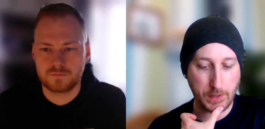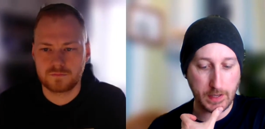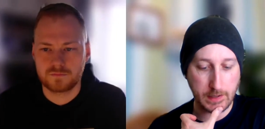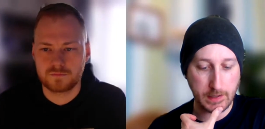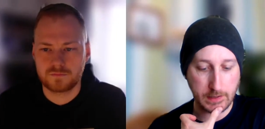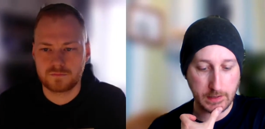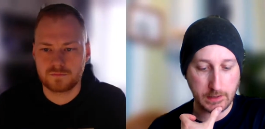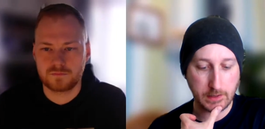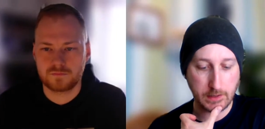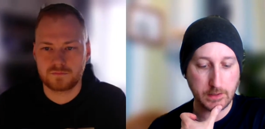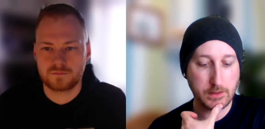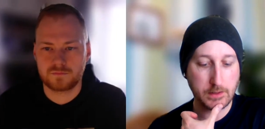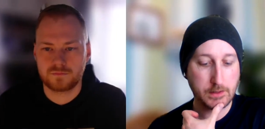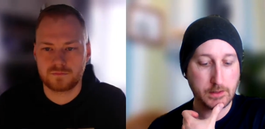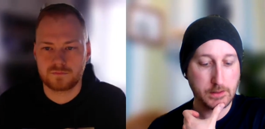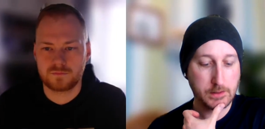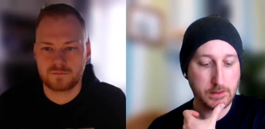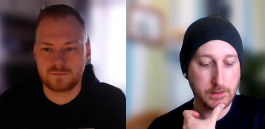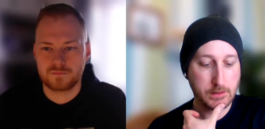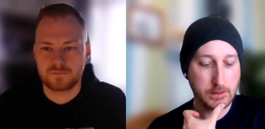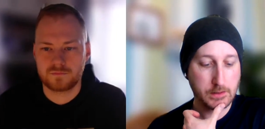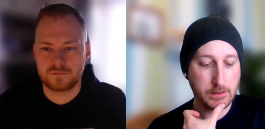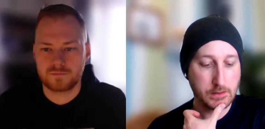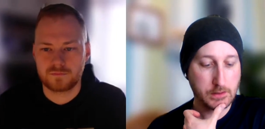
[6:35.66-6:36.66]
Speaker 1: big
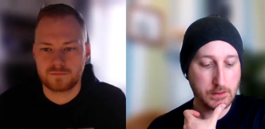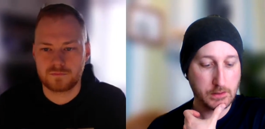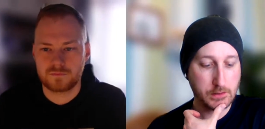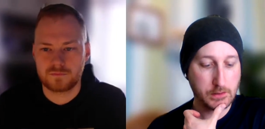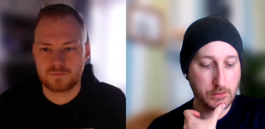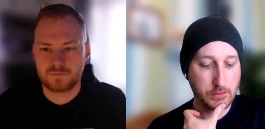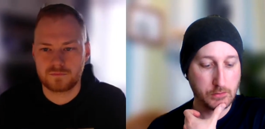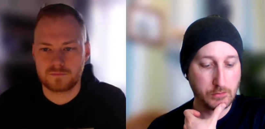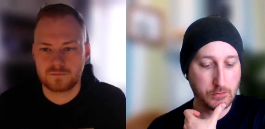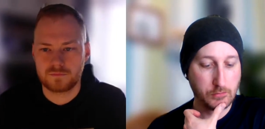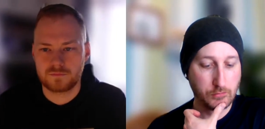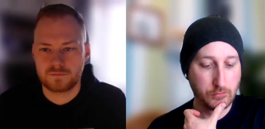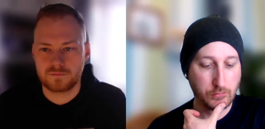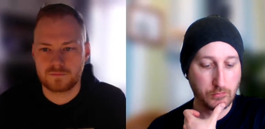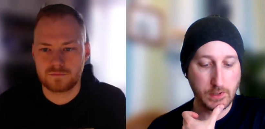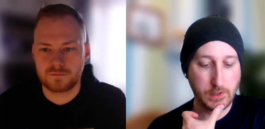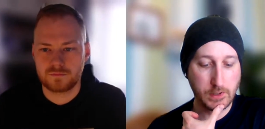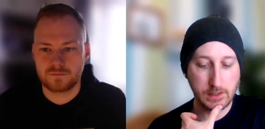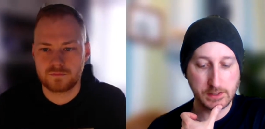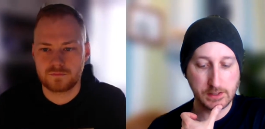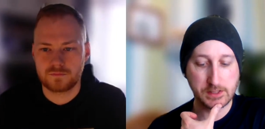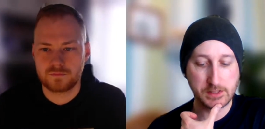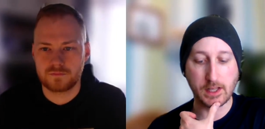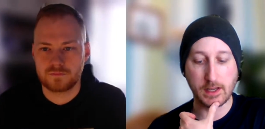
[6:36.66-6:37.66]

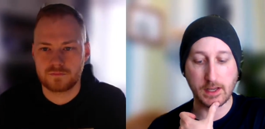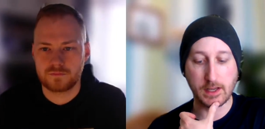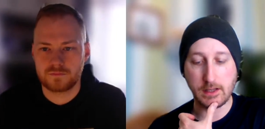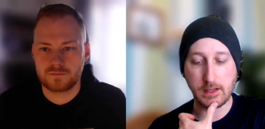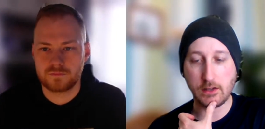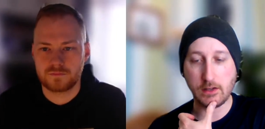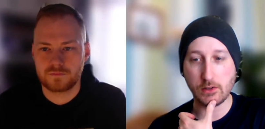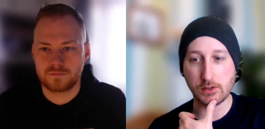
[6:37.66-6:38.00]
real estate.